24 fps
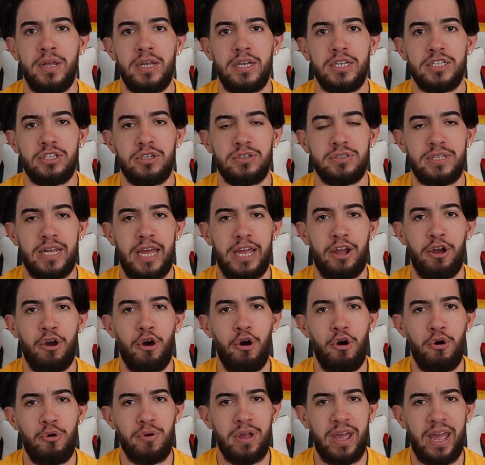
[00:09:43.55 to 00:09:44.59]
So it's like,
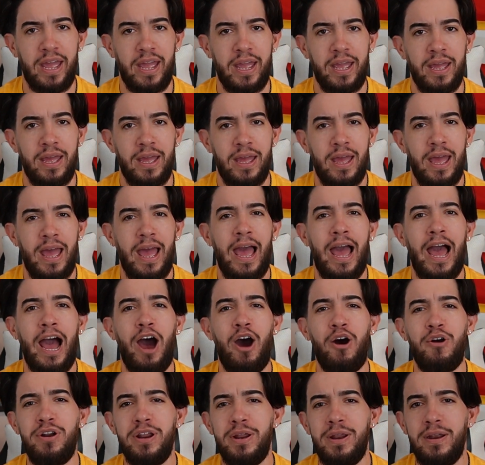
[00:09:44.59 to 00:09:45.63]
okay,
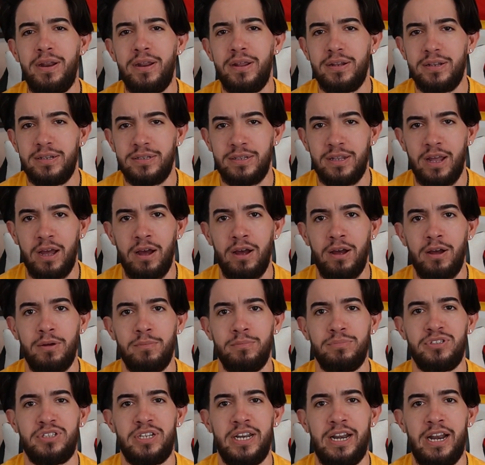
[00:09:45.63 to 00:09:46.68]
how did
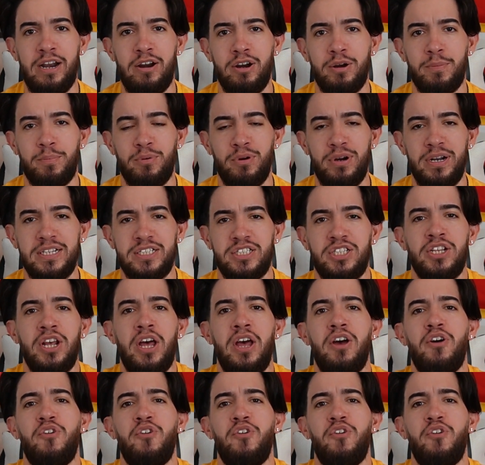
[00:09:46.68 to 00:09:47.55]
Deneric Prince